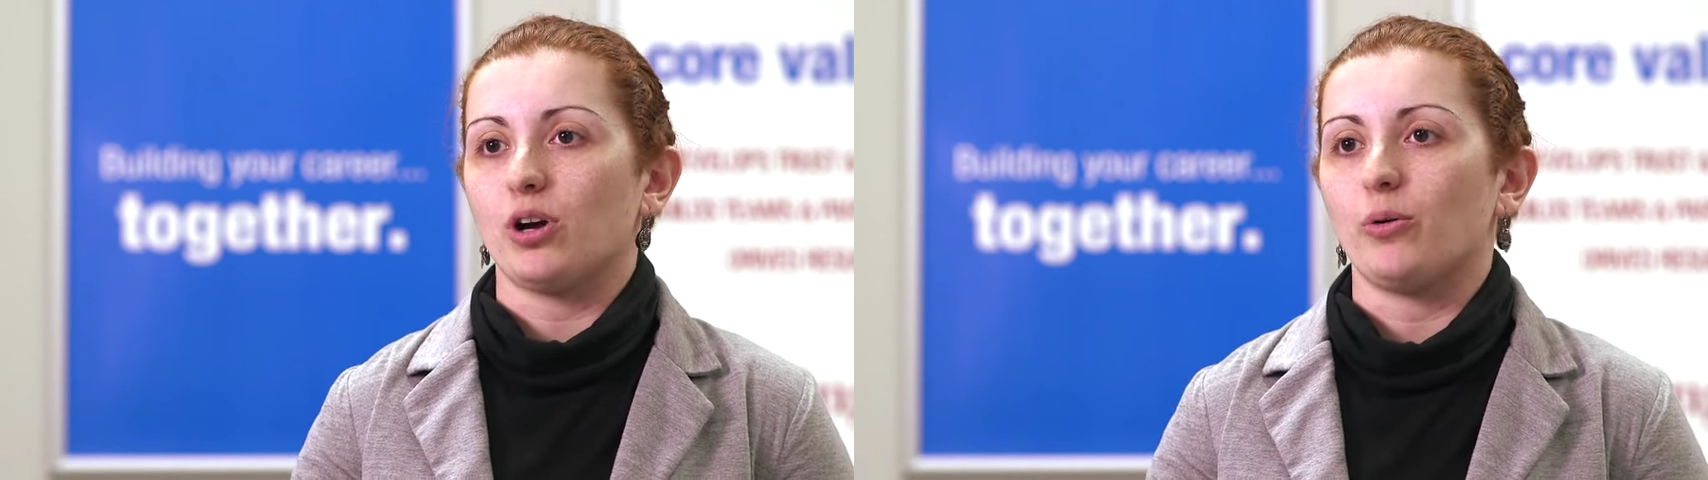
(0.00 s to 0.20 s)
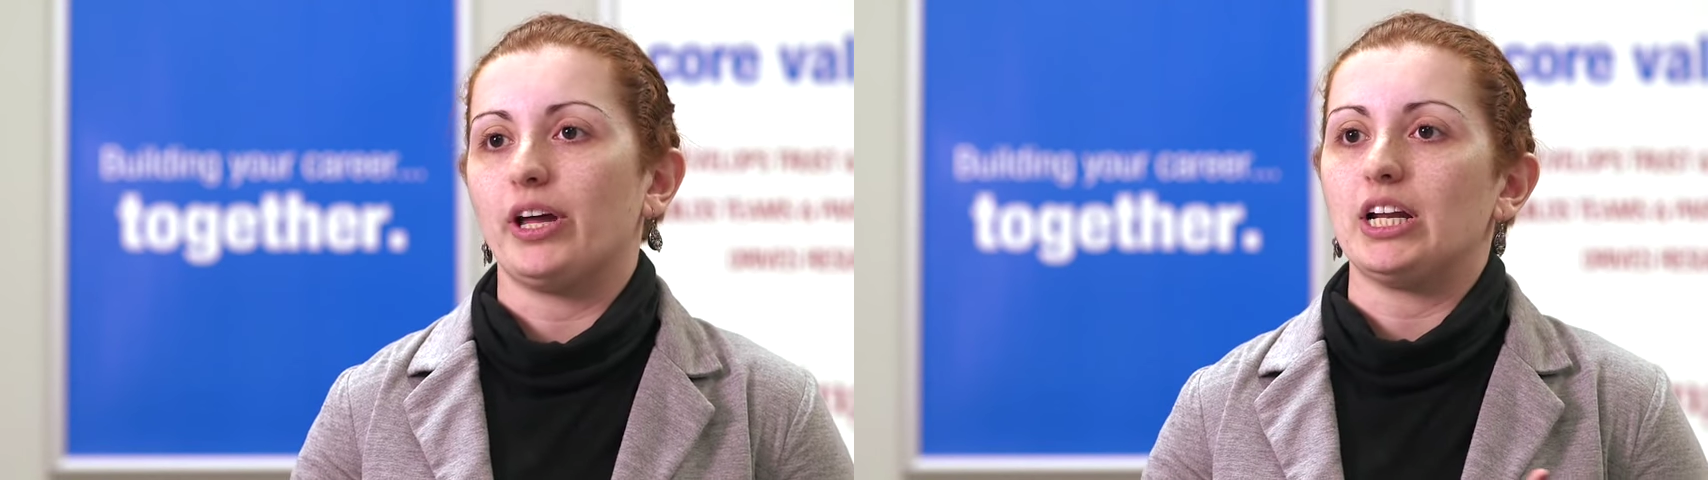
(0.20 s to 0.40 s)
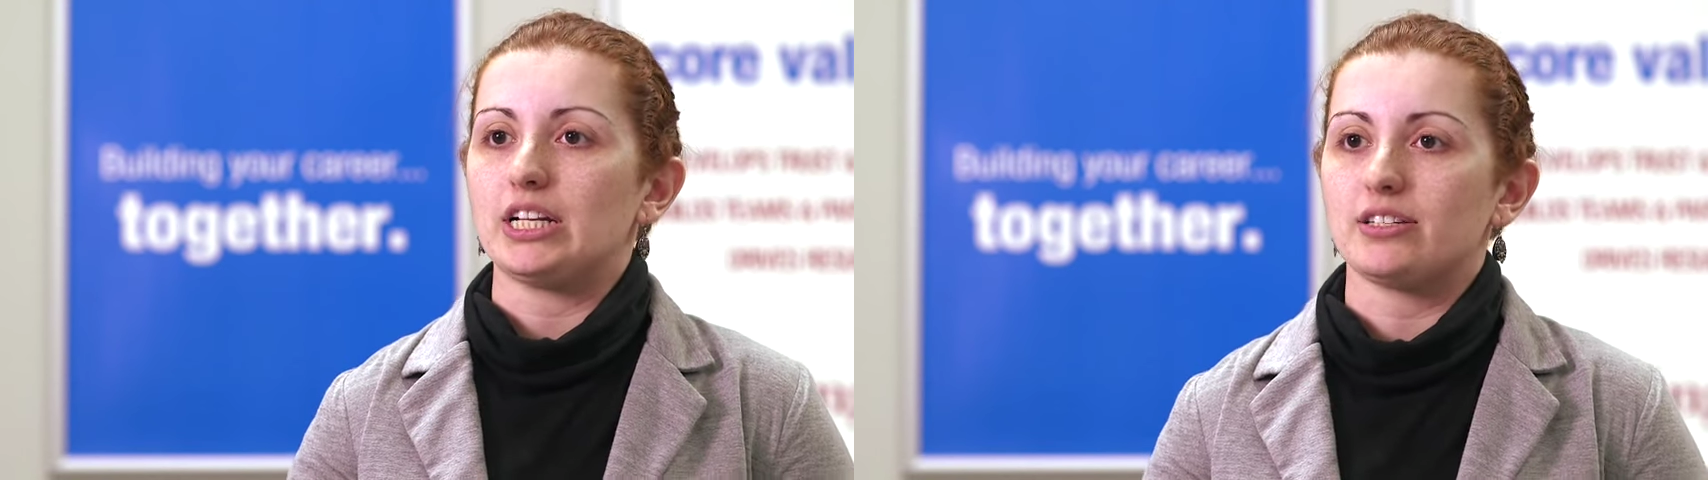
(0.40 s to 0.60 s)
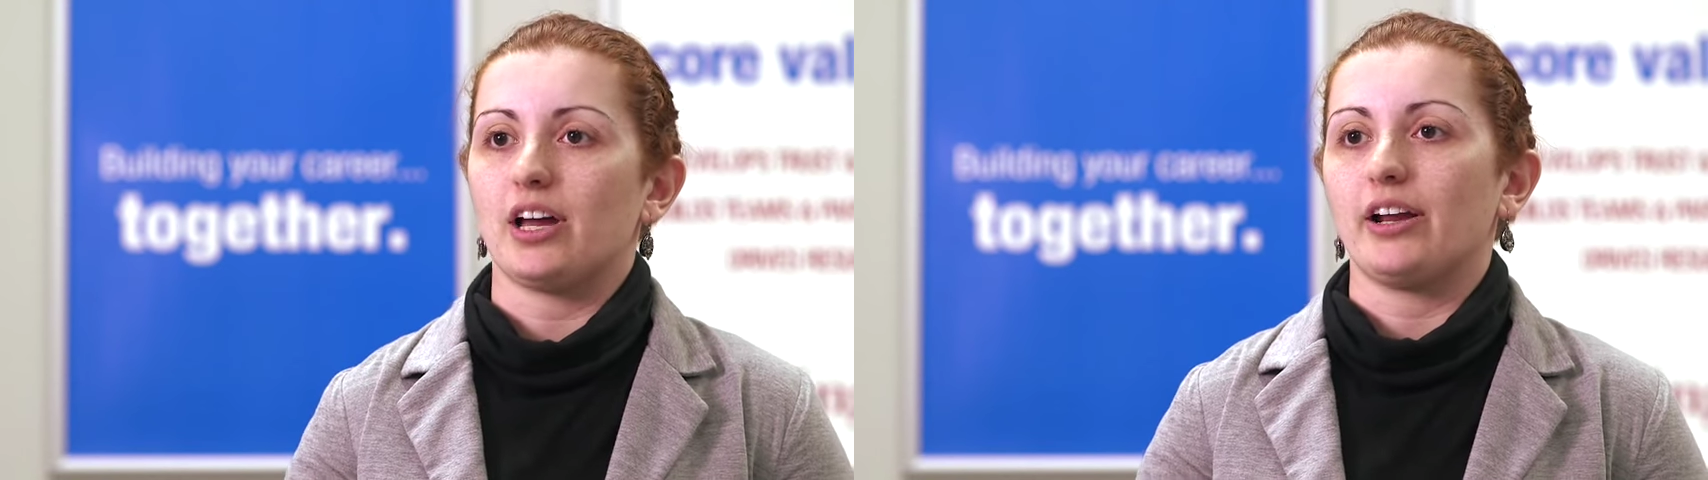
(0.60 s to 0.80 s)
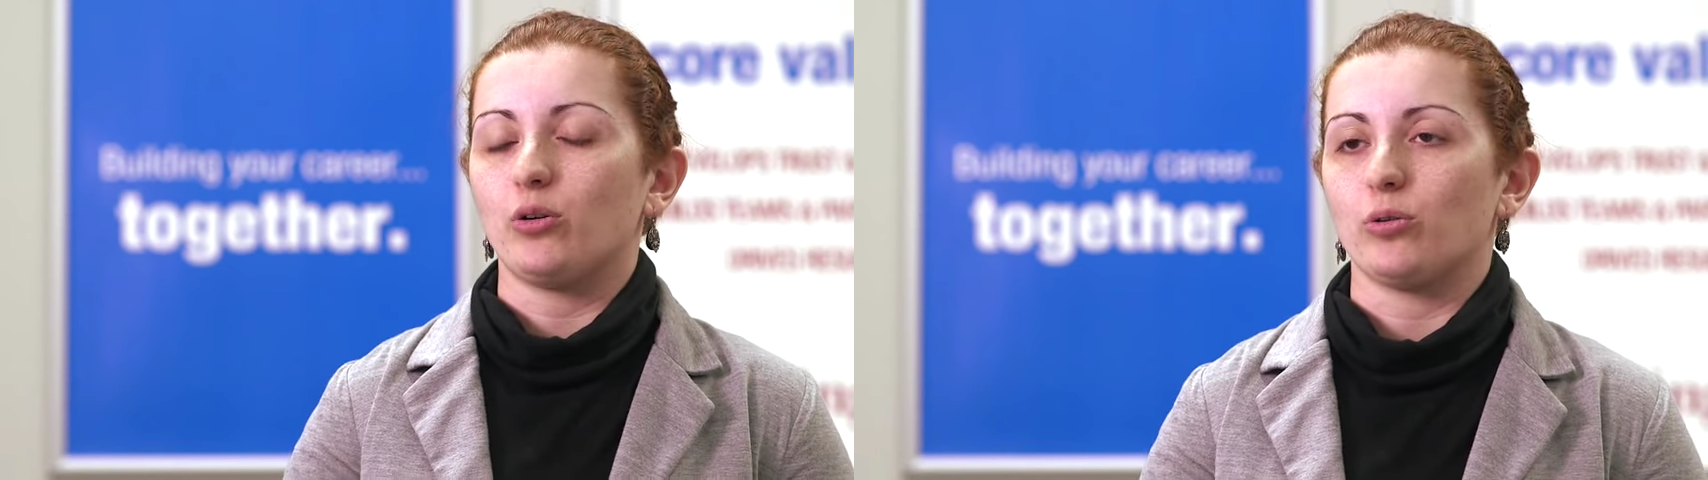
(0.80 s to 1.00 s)
go in and
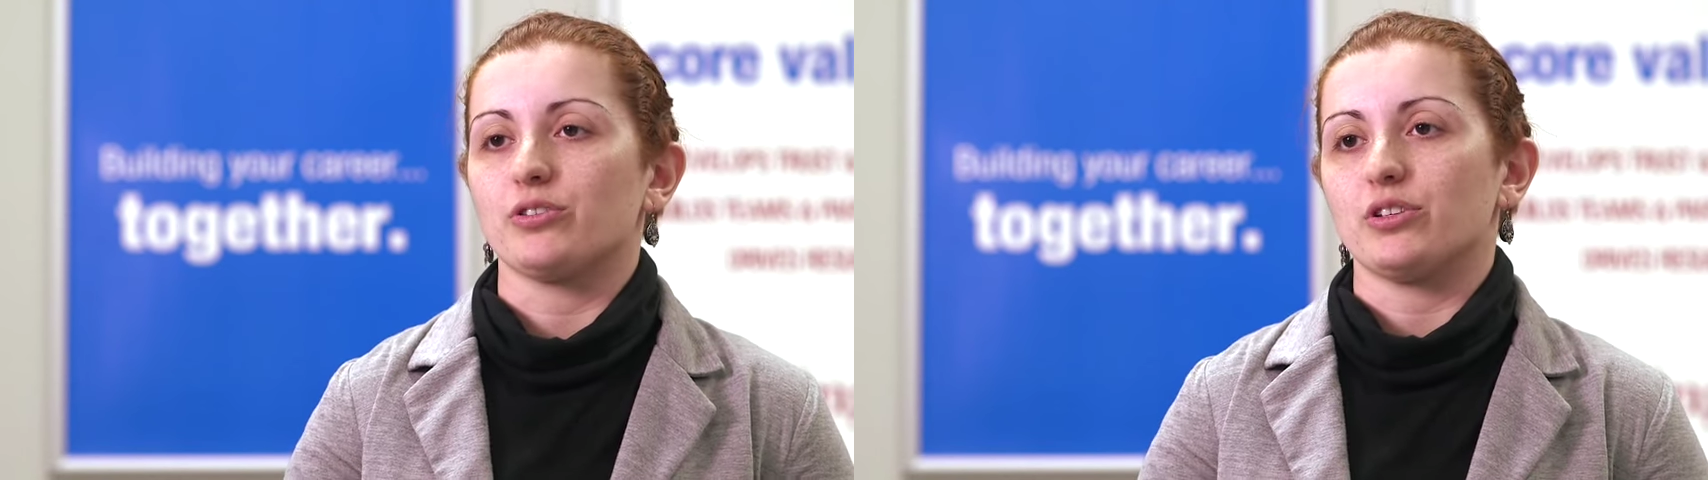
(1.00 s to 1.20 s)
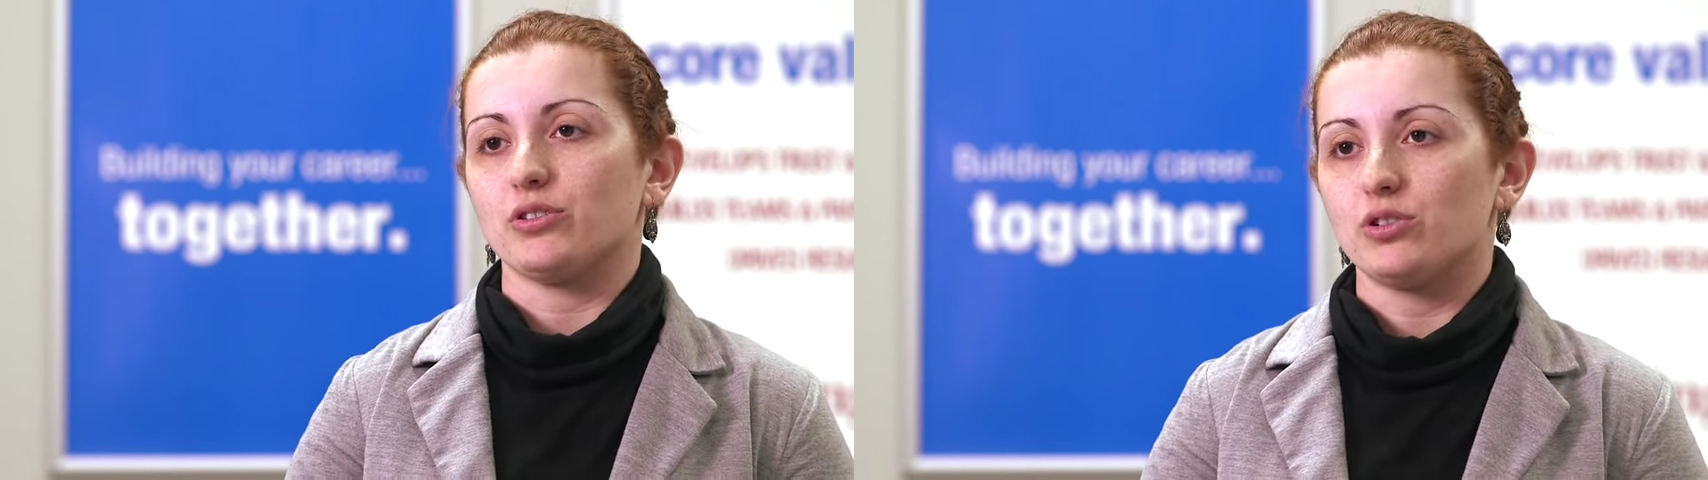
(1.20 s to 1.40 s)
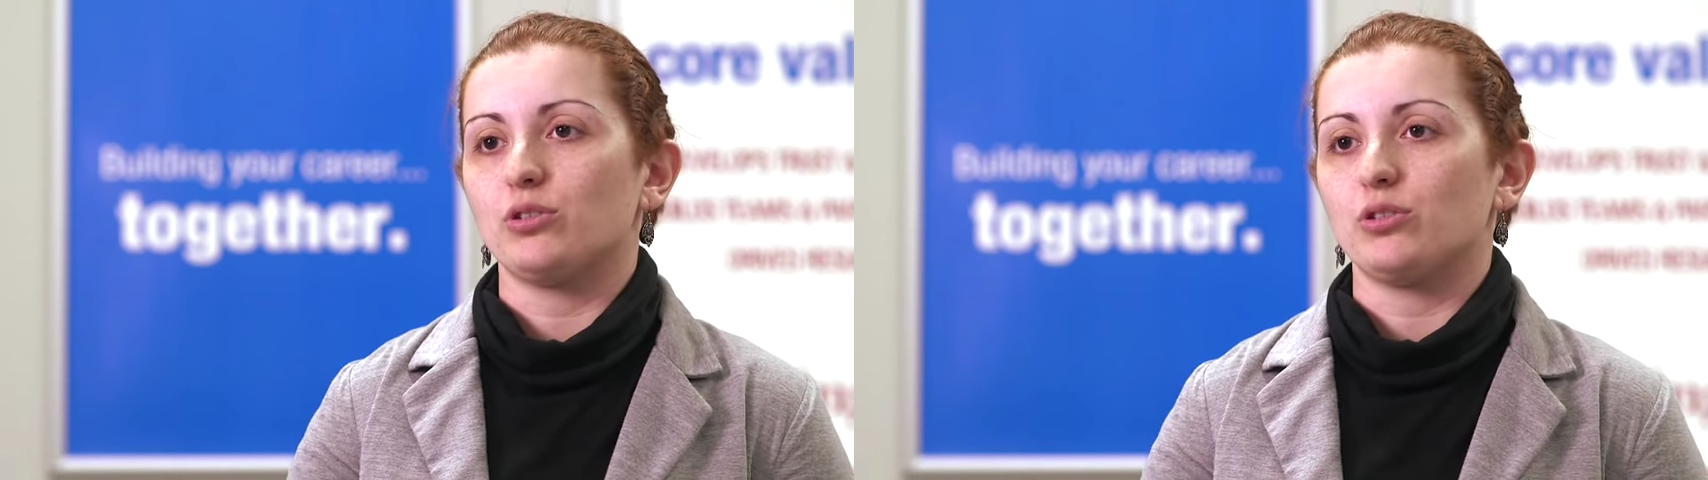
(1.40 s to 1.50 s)
assign courses